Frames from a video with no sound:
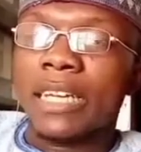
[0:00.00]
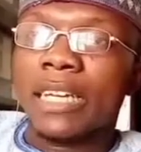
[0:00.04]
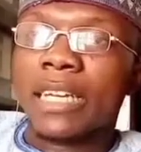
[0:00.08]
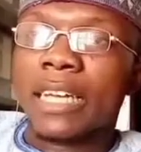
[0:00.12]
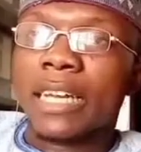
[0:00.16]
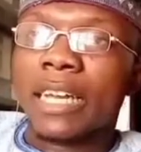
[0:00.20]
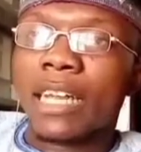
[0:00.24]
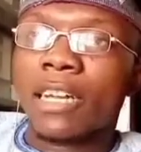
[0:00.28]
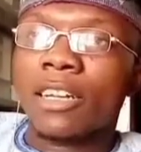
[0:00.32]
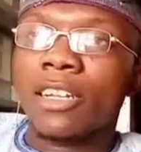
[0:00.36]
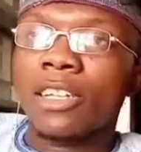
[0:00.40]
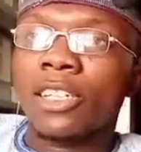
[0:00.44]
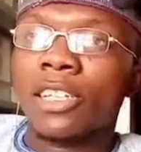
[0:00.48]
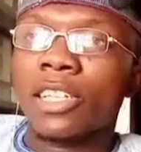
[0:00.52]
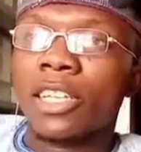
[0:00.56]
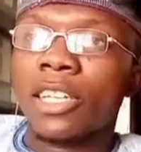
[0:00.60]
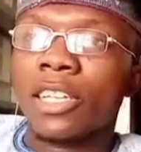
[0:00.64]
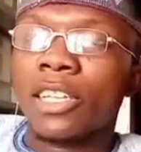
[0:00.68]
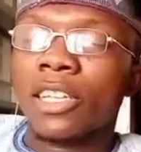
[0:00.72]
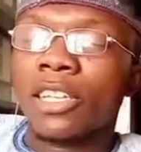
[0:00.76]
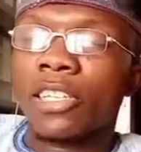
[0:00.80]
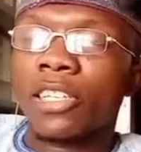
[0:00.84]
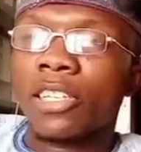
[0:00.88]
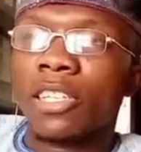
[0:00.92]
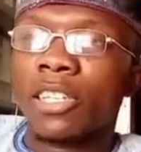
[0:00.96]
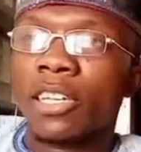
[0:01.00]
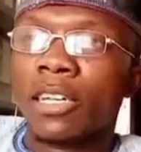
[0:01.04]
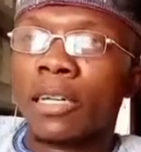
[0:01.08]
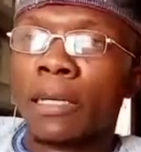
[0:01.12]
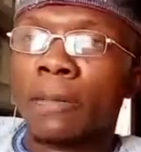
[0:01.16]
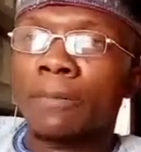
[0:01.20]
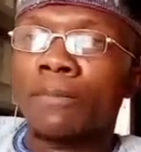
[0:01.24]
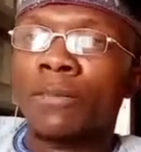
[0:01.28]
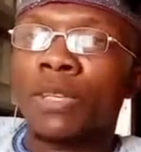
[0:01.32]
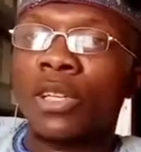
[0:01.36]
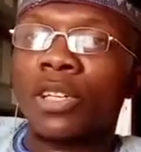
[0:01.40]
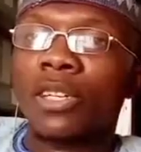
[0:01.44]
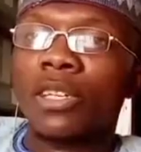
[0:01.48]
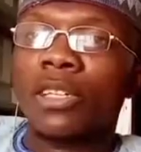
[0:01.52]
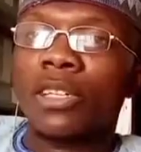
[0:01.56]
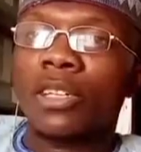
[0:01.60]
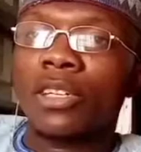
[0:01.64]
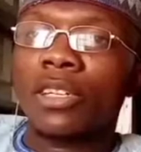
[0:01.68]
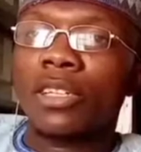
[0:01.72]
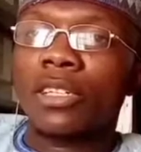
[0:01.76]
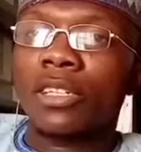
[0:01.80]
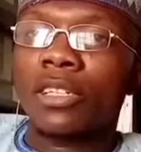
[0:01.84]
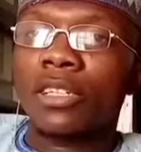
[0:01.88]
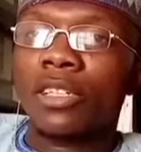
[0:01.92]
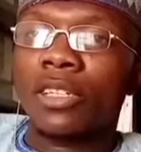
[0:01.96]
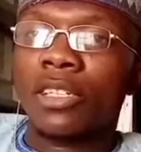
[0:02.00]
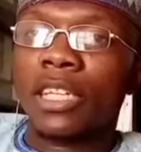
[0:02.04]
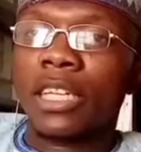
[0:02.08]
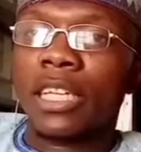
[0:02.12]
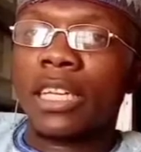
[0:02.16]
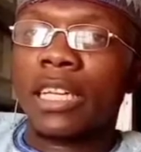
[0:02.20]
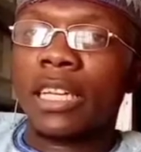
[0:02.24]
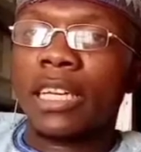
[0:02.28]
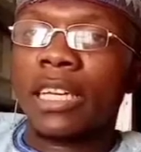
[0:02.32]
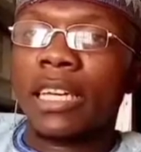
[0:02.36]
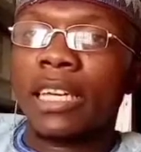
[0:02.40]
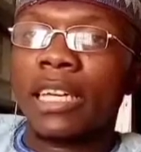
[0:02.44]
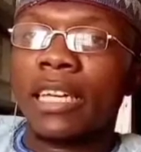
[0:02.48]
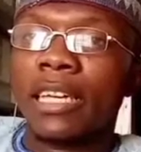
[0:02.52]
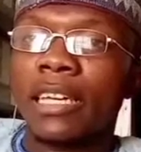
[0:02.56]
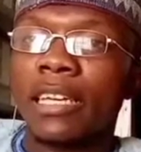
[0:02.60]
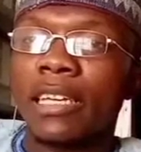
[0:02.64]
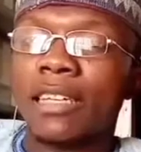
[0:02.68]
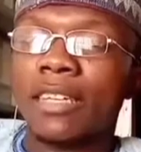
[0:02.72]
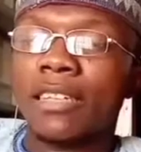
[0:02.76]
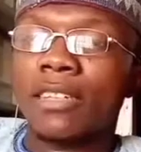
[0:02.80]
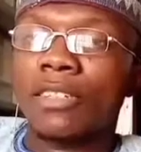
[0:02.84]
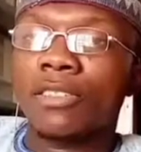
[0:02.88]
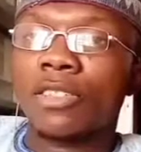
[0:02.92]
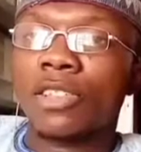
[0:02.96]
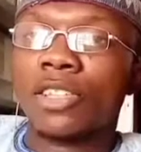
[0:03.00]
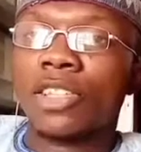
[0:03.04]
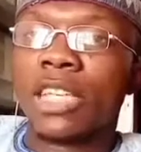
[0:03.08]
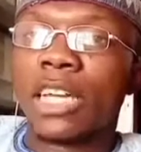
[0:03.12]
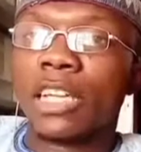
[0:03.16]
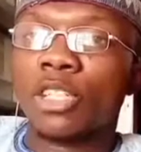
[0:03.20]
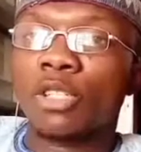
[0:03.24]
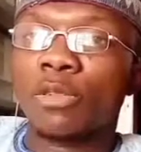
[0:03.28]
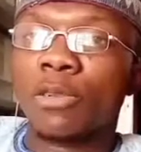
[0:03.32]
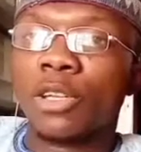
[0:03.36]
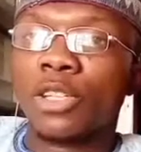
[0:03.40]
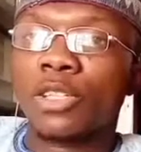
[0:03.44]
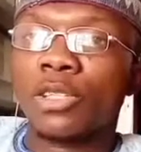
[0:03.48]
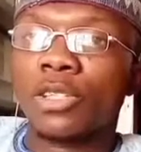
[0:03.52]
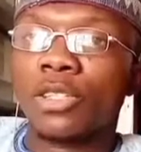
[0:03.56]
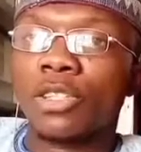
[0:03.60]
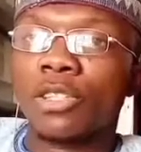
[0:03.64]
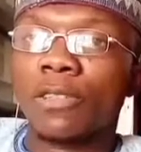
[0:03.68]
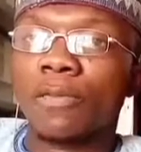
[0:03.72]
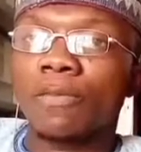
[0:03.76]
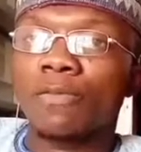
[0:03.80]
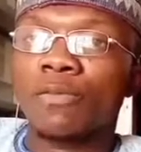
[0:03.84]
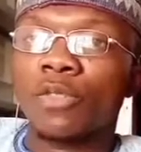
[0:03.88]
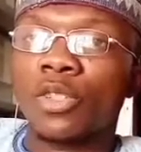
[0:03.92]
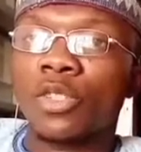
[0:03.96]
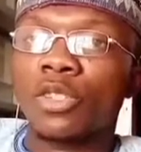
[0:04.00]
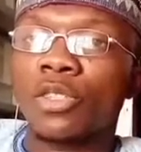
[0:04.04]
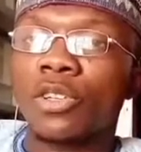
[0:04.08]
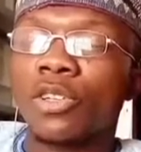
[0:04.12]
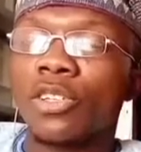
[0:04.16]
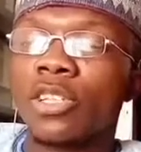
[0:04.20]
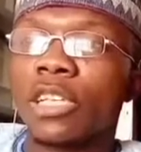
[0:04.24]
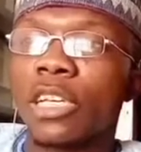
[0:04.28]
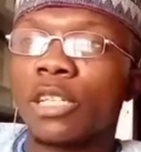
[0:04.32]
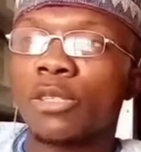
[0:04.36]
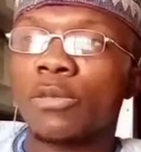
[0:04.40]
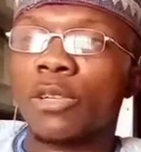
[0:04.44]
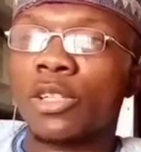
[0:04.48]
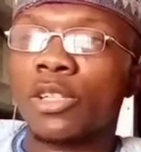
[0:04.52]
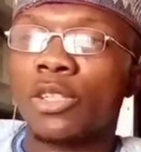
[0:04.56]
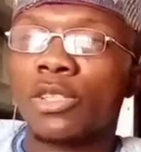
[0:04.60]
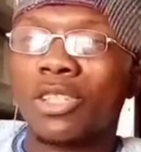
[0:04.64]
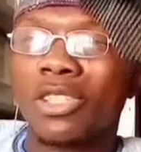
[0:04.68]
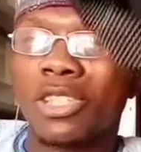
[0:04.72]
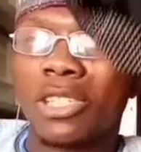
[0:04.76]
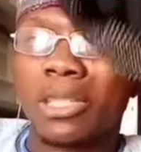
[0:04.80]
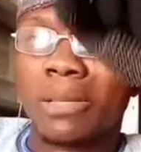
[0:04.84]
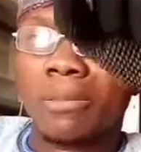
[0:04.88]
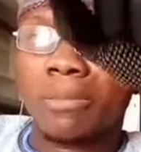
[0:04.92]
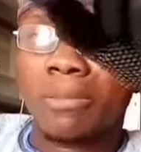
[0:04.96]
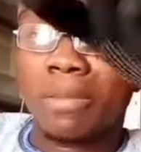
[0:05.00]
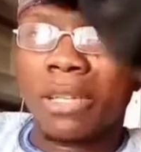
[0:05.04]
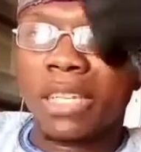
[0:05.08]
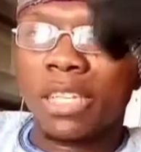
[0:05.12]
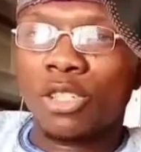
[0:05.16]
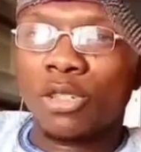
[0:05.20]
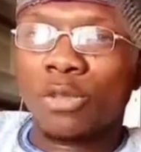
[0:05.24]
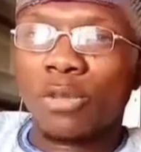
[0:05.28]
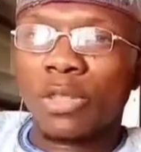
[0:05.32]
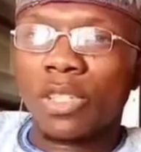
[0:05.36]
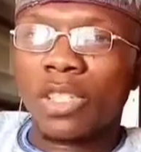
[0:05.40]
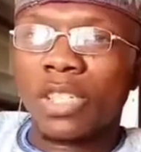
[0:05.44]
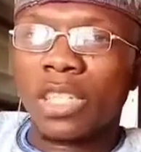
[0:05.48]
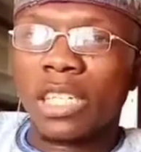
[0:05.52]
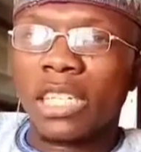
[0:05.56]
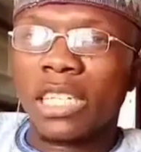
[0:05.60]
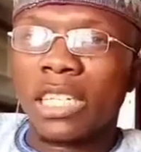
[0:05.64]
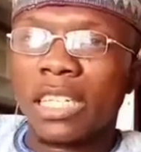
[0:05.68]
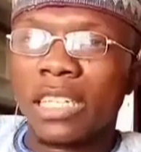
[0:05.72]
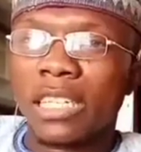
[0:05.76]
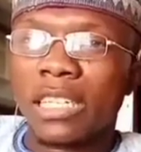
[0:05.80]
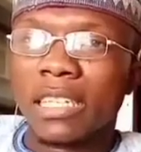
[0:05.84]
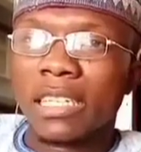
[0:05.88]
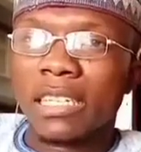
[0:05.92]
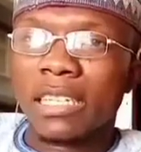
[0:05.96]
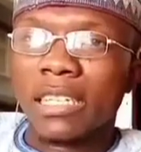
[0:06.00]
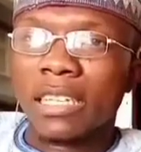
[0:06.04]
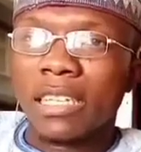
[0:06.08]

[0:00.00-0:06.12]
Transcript: Then another thing is the research questions. Your research question is simply twisting the